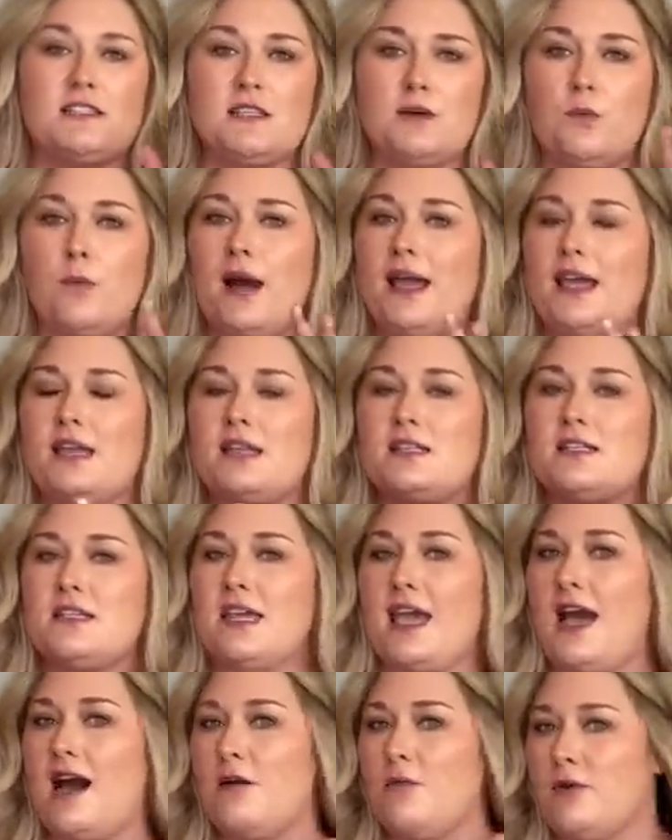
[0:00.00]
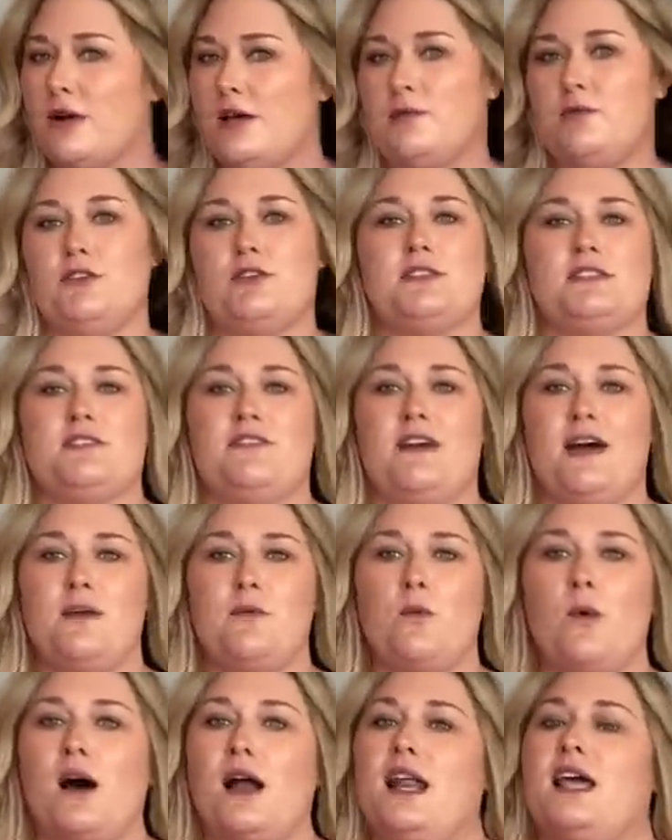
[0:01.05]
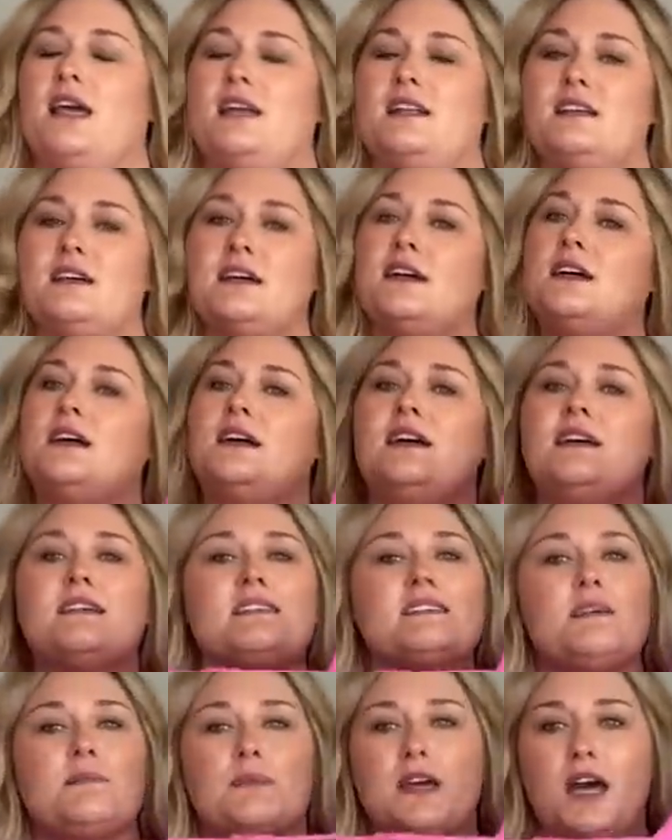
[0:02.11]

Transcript: the white cowboy boots if I wanted some